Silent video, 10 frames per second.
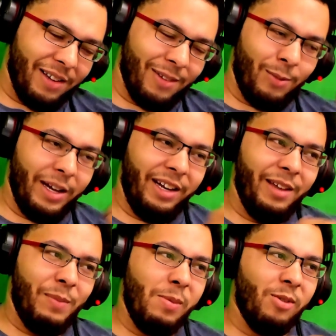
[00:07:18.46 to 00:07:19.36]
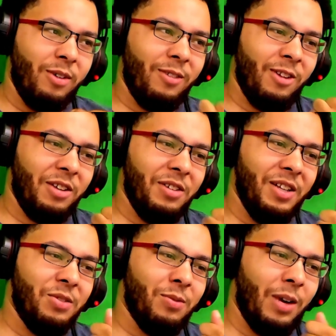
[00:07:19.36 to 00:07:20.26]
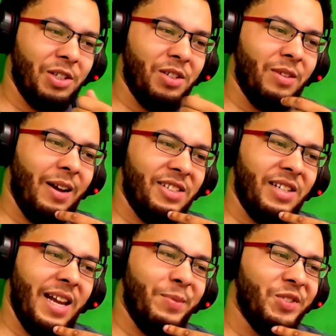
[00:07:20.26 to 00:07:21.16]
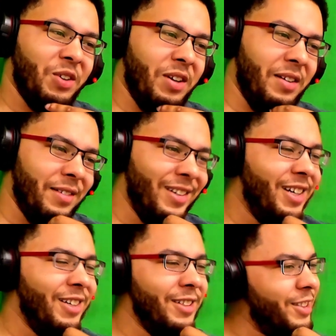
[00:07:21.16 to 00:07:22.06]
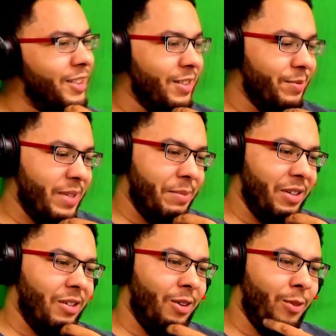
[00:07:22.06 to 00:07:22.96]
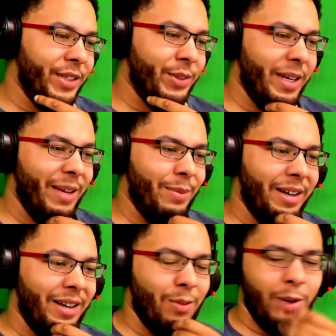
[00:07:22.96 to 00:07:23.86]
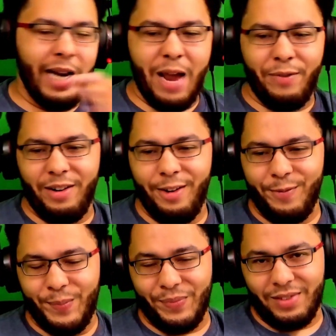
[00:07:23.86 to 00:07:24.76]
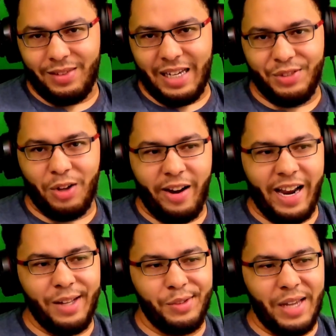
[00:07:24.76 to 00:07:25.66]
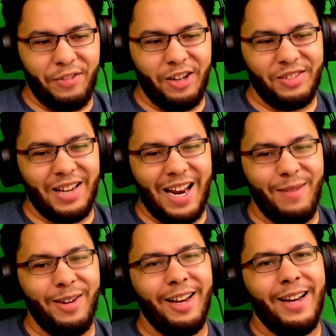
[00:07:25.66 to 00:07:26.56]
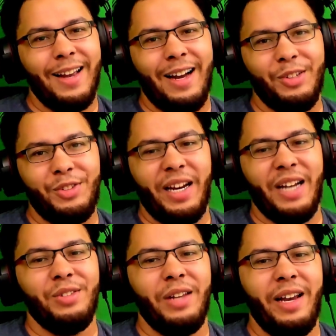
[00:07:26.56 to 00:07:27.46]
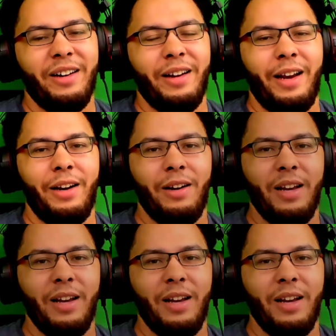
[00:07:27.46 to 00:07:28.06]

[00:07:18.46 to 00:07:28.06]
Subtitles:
way to get people to look at this, watch that episode. That'd be a long ways away, but whatever. That's all I got to say for this time. I'll see you guys later, and